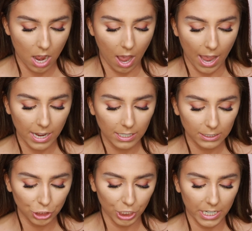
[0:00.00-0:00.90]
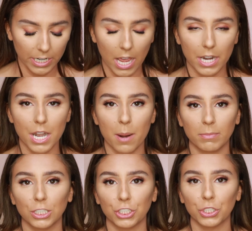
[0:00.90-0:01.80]
I got the shade
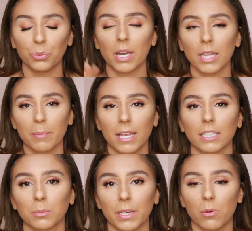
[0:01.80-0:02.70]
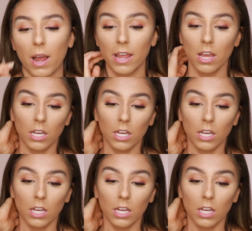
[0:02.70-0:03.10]
number 2, and let me explain why.